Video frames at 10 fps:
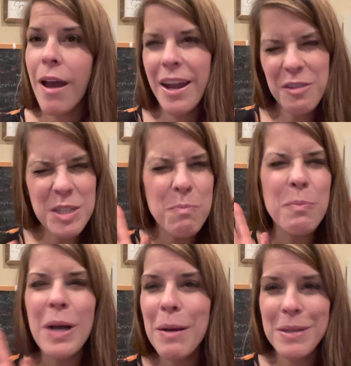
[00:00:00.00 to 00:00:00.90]
I know that's
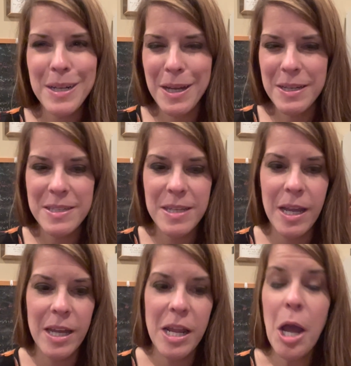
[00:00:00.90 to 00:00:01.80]
probably not how you
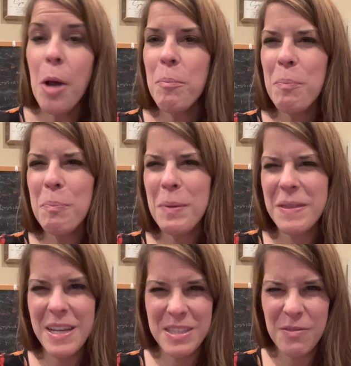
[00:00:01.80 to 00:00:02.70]
say it, but
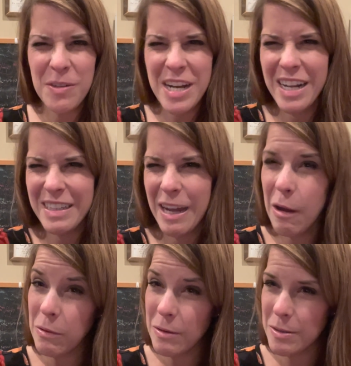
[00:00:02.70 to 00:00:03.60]
that's phonetically
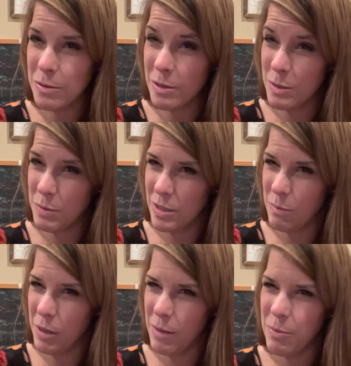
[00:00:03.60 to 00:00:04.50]
how it looks on this piece of
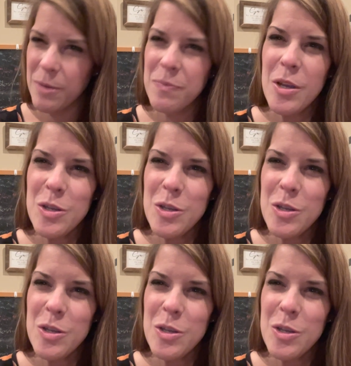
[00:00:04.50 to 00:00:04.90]
paper.